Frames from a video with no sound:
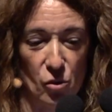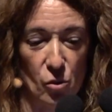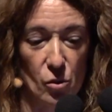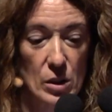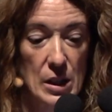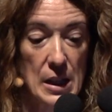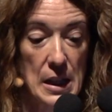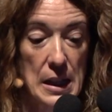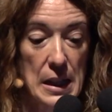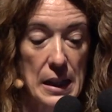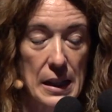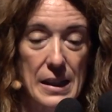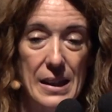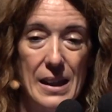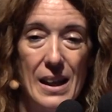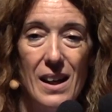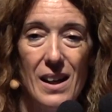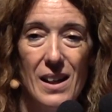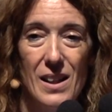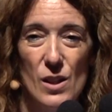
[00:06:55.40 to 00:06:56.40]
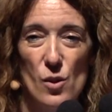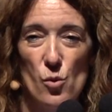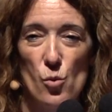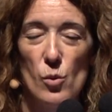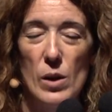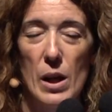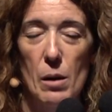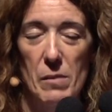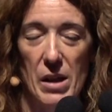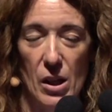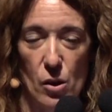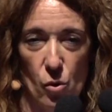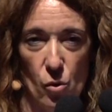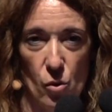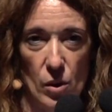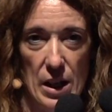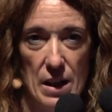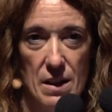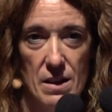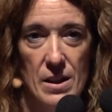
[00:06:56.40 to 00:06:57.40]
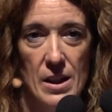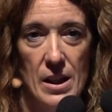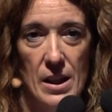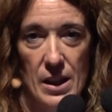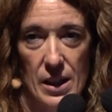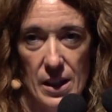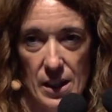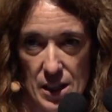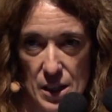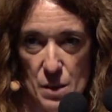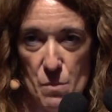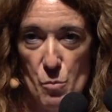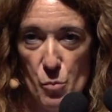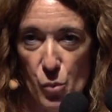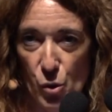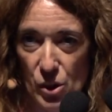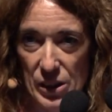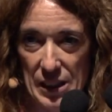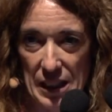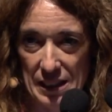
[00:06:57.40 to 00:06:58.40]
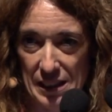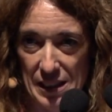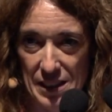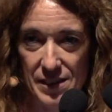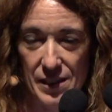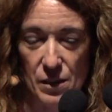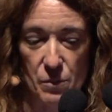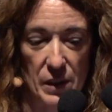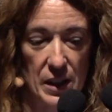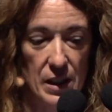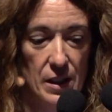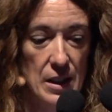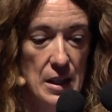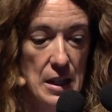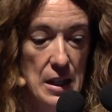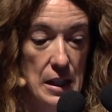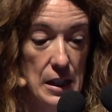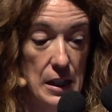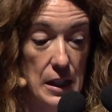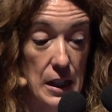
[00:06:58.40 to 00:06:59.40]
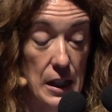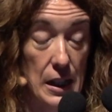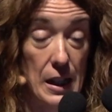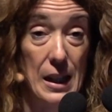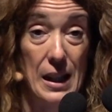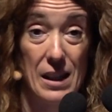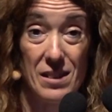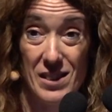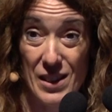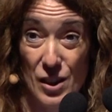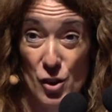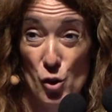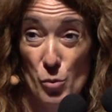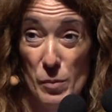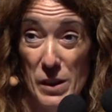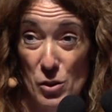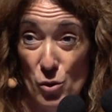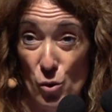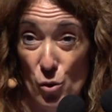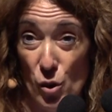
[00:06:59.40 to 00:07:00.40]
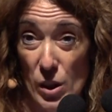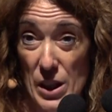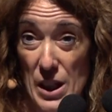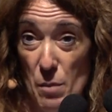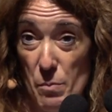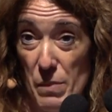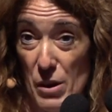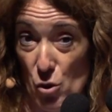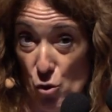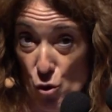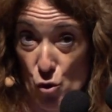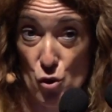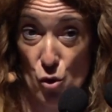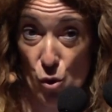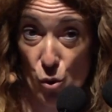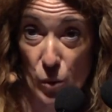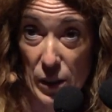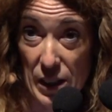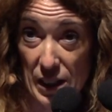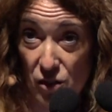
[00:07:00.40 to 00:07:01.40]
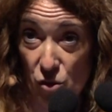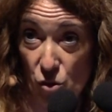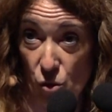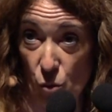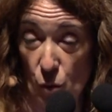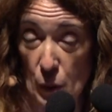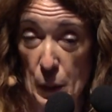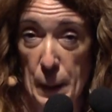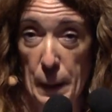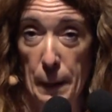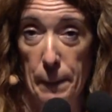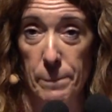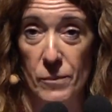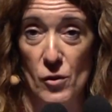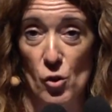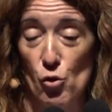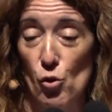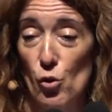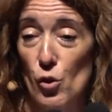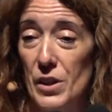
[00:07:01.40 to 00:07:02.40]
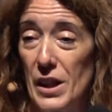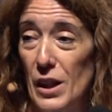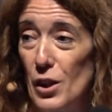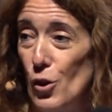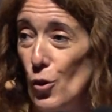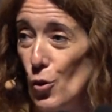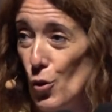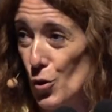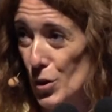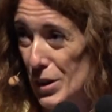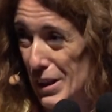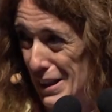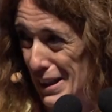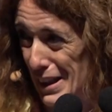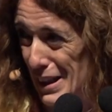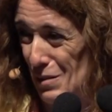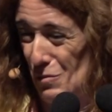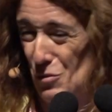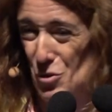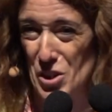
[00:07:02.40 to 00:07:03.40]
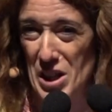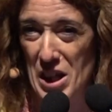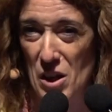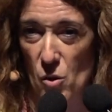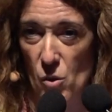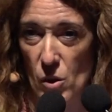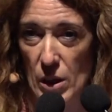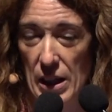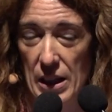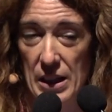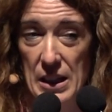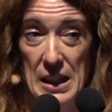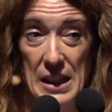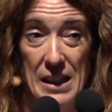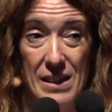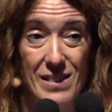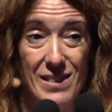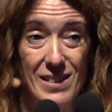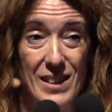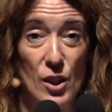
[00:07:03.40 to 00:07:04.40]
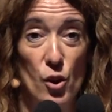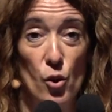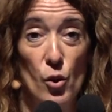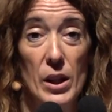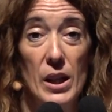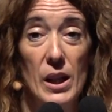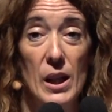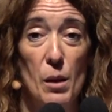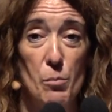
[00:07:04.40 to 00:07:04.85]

even if we only reduce 10% of our weight, there is already a very, very important improvement in the symptomatology. But not just